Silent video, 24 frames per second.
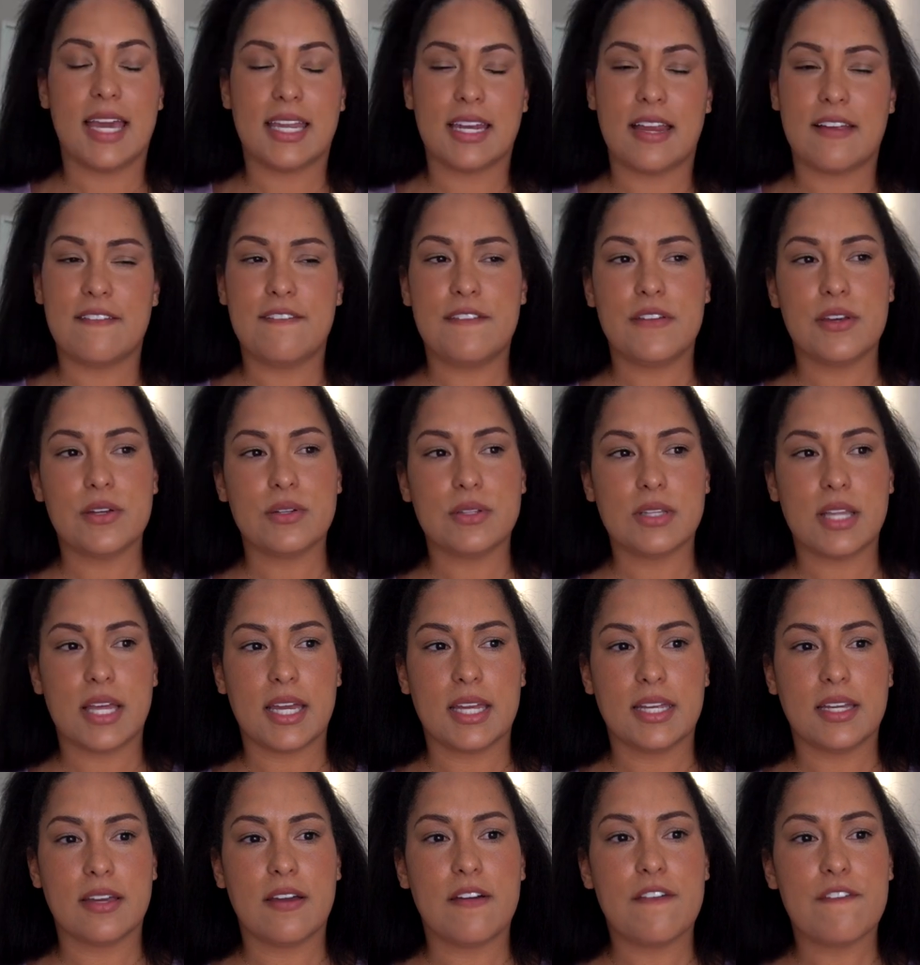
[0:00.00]
And I feel
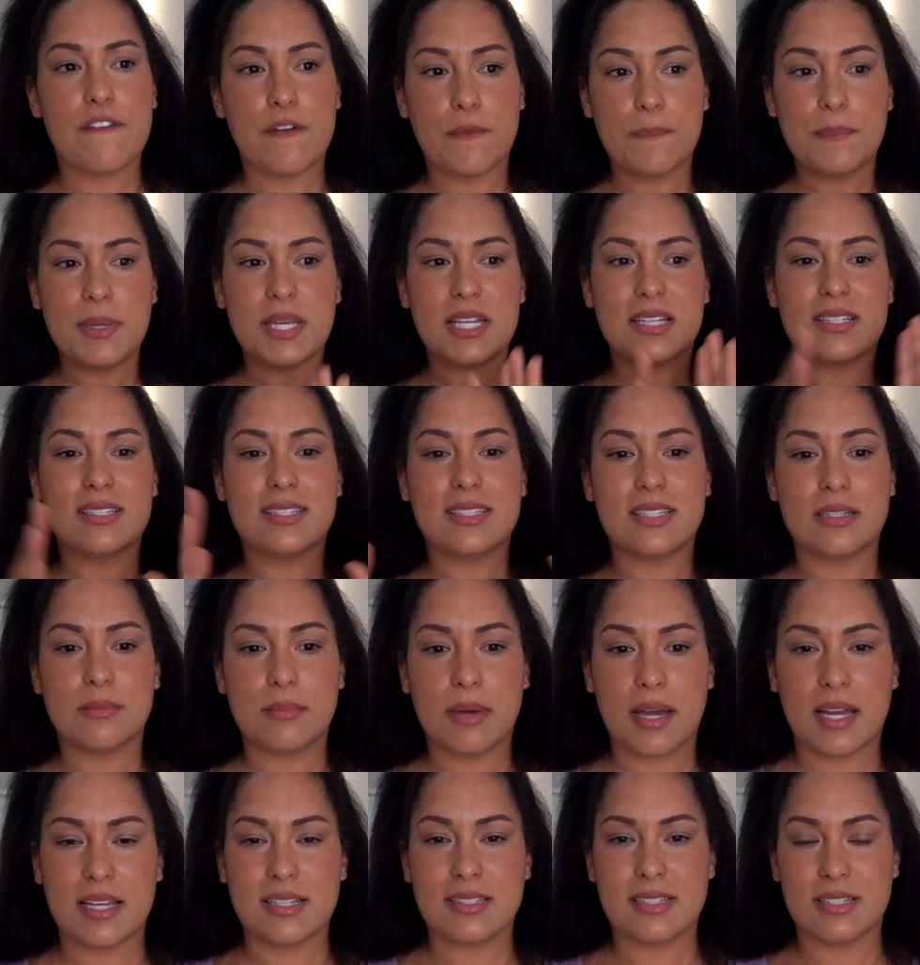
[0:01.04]
like for me,
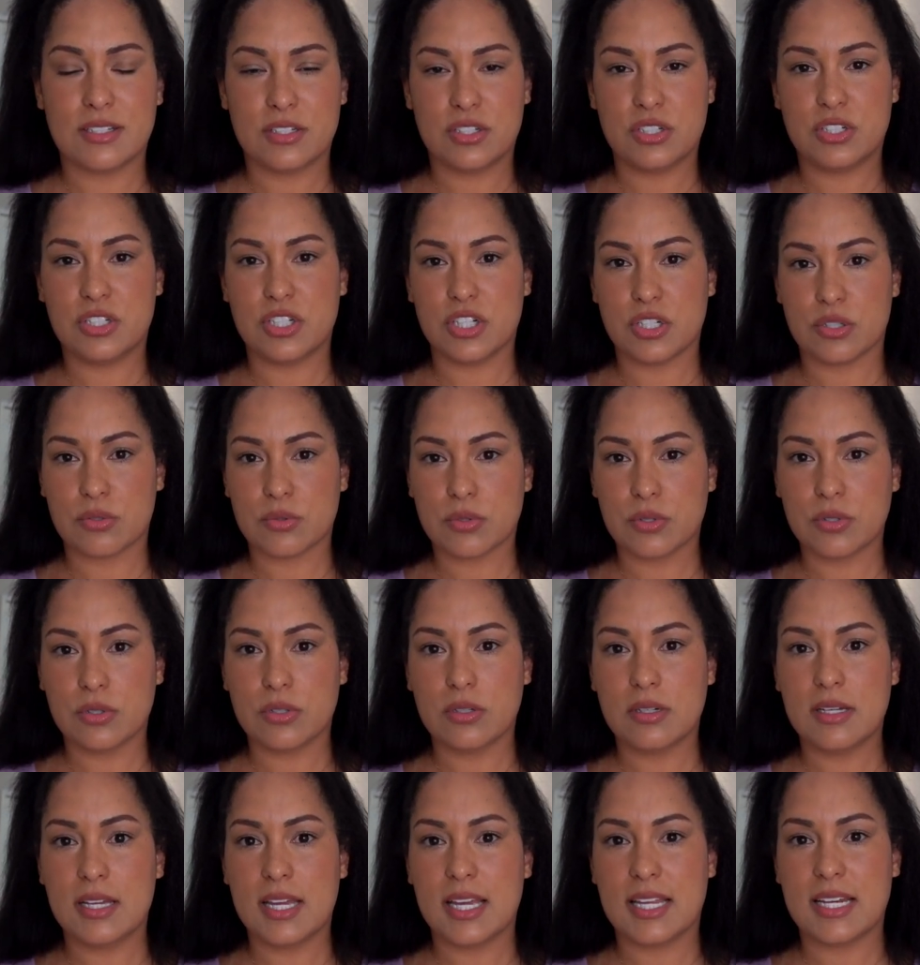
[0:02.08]
semis in
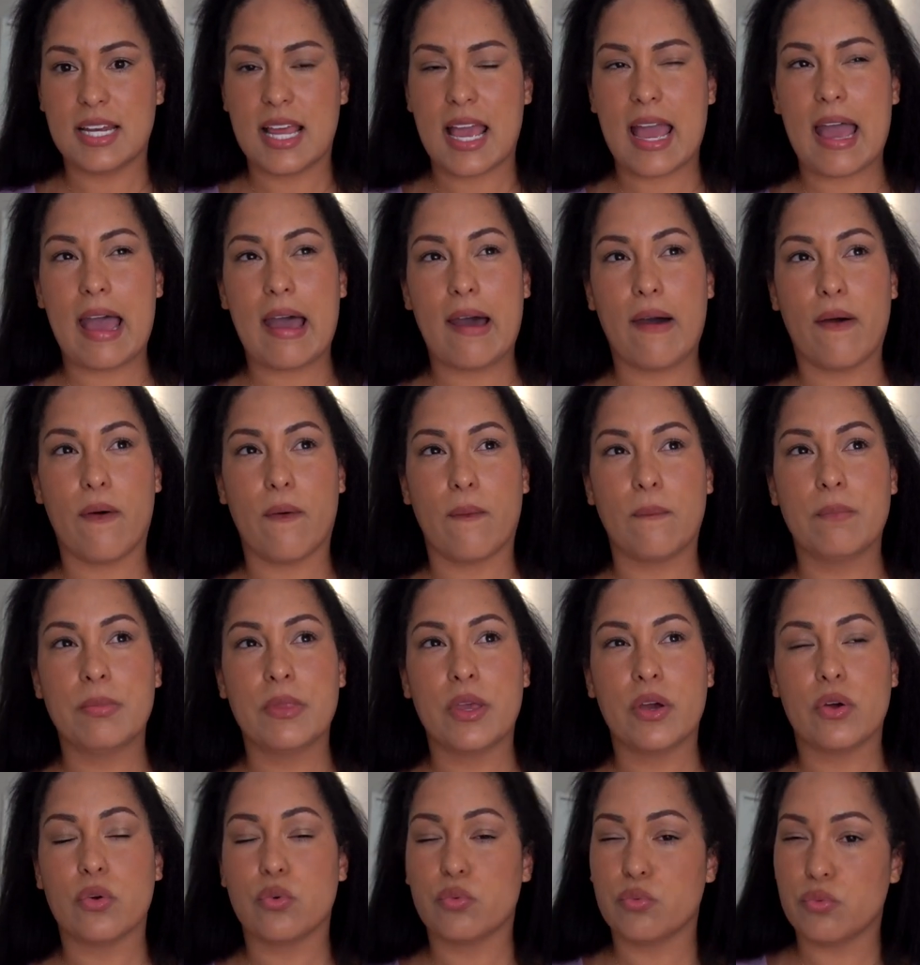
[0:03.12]
general and how
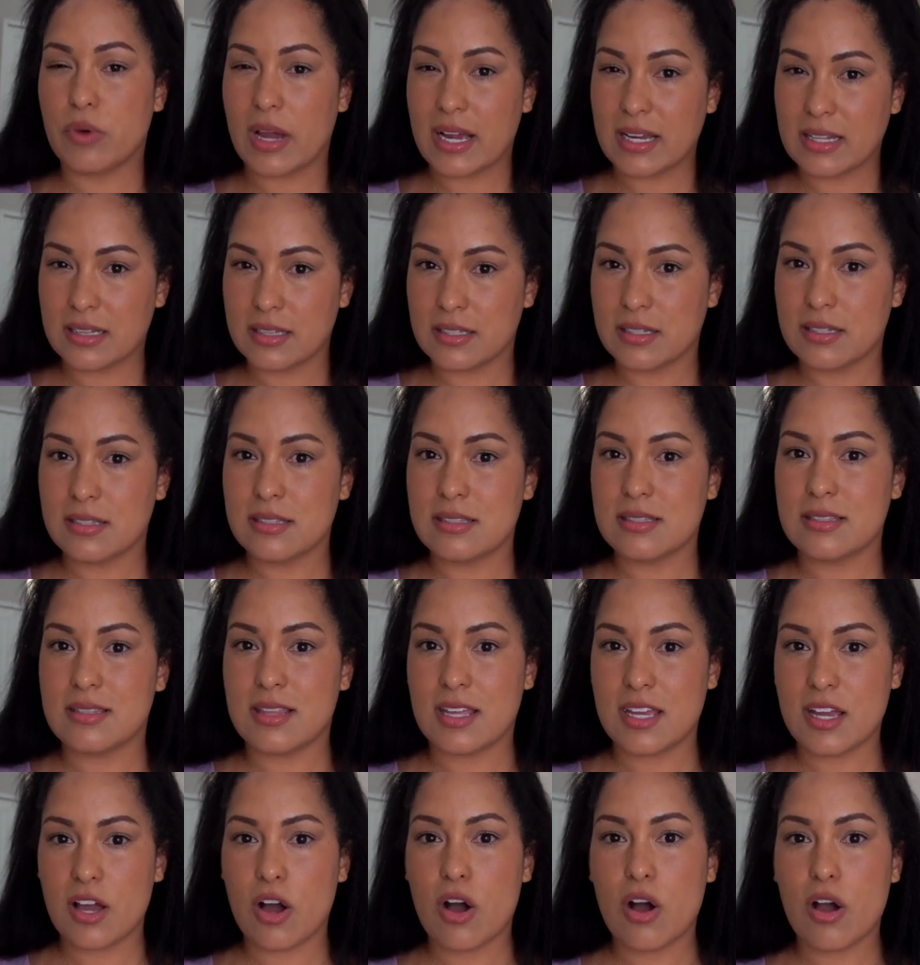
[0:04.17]
reckless
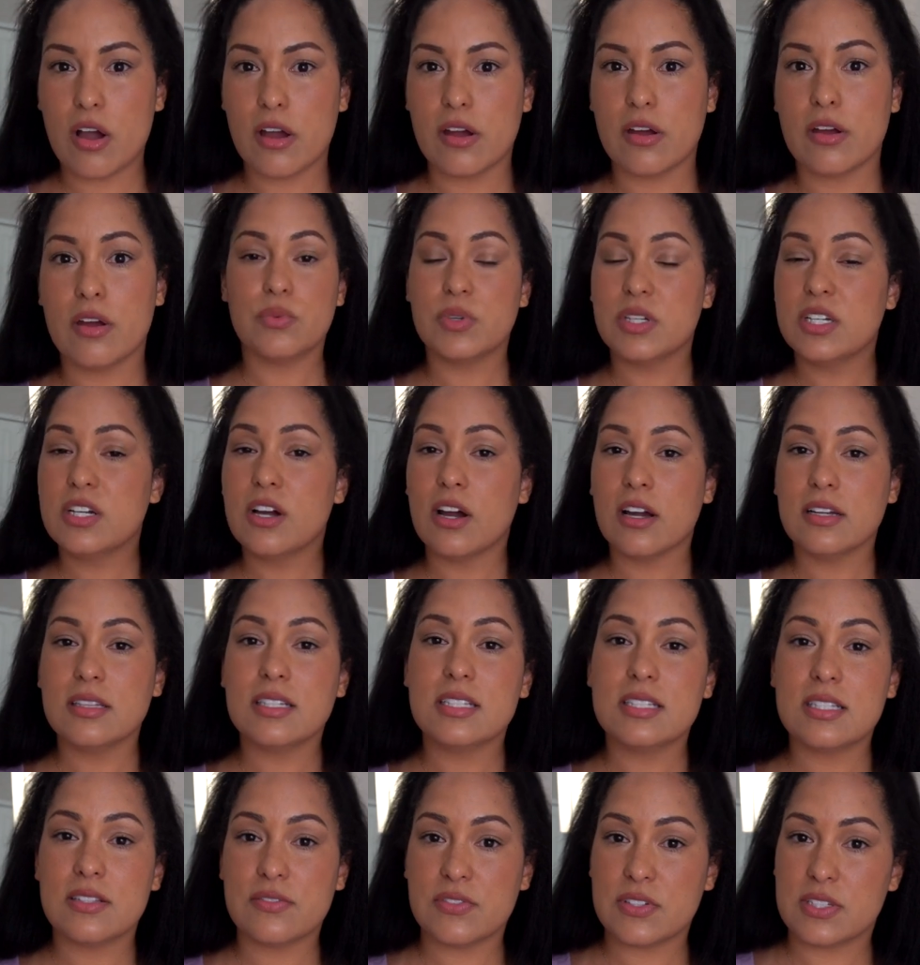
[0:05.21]
they are,
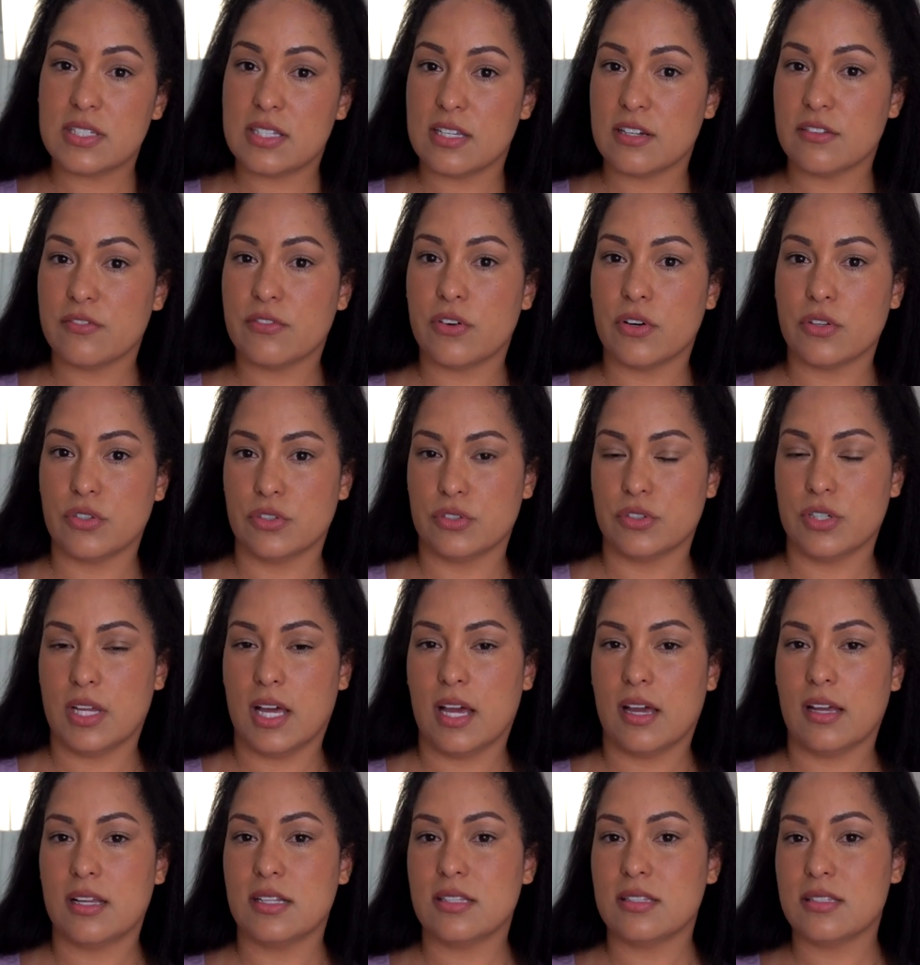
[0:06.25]
regardless if it's their fault or
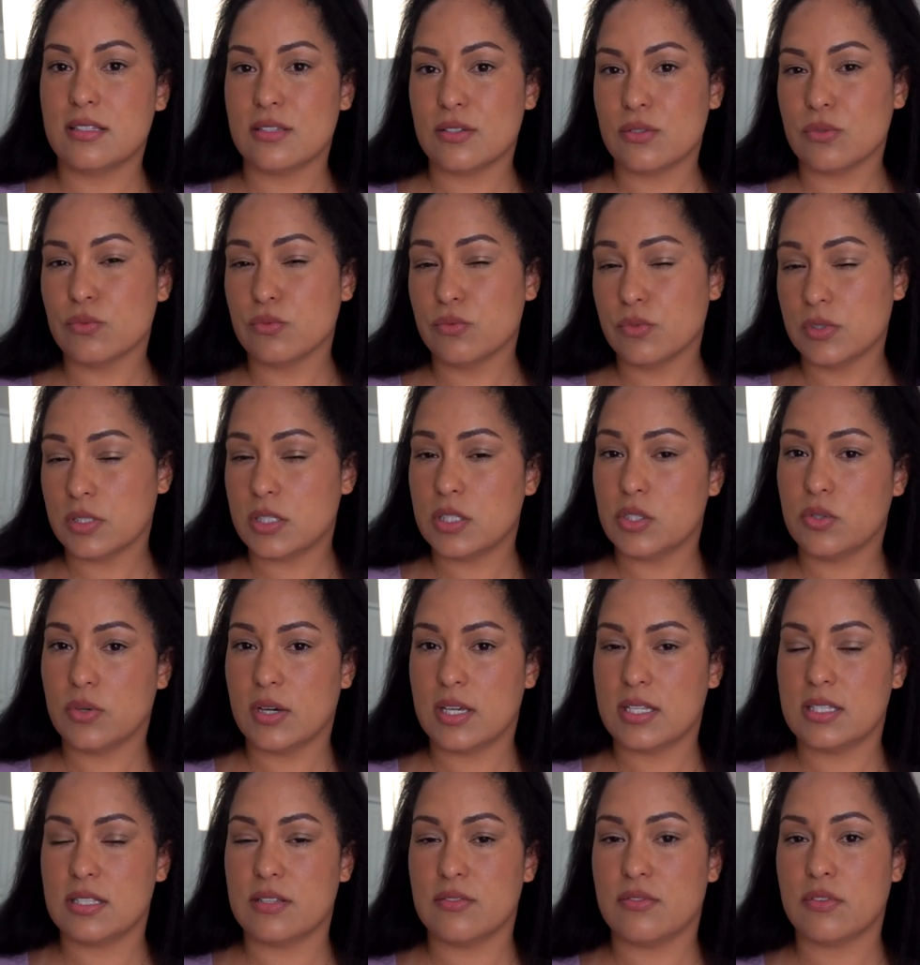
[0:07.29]
not, it's still really
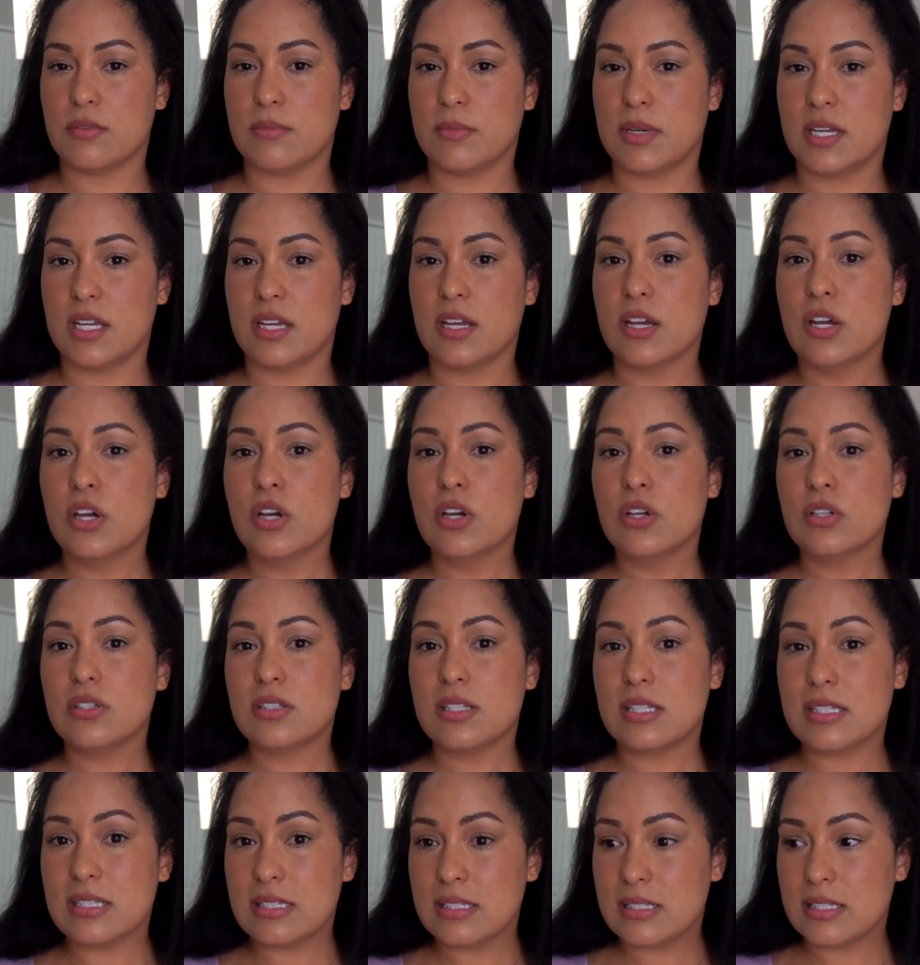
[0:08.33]
crazy for me
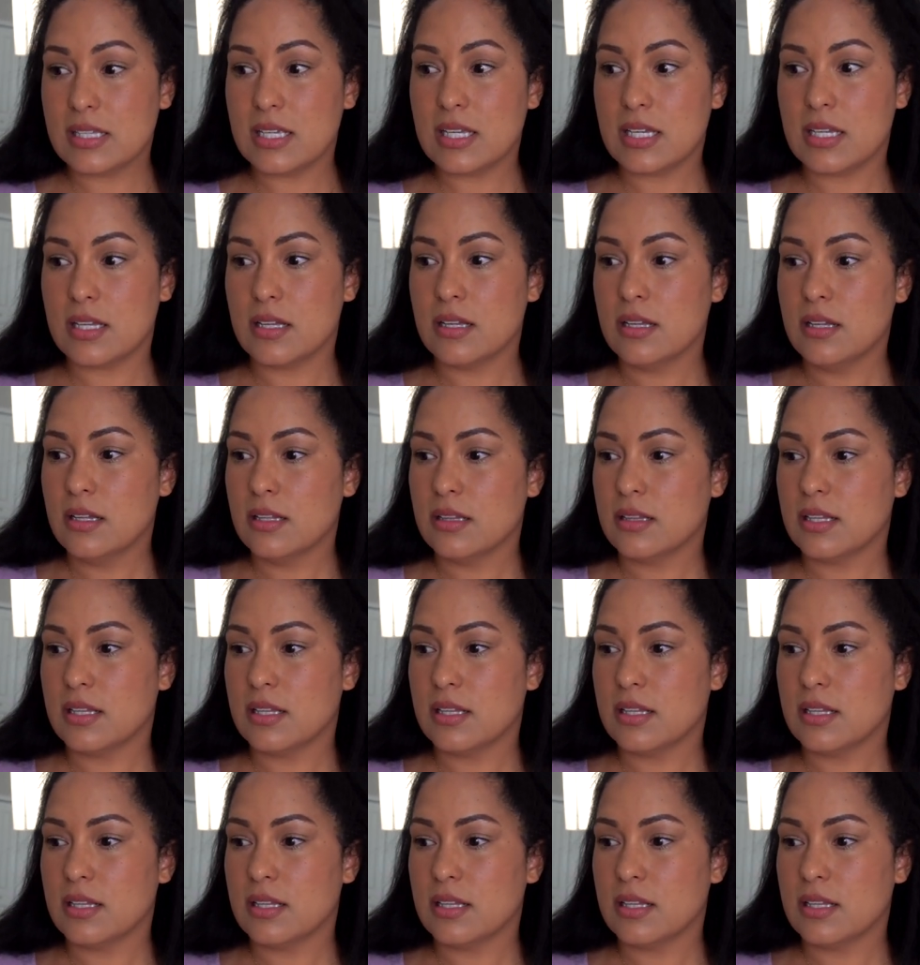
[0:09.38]
to see,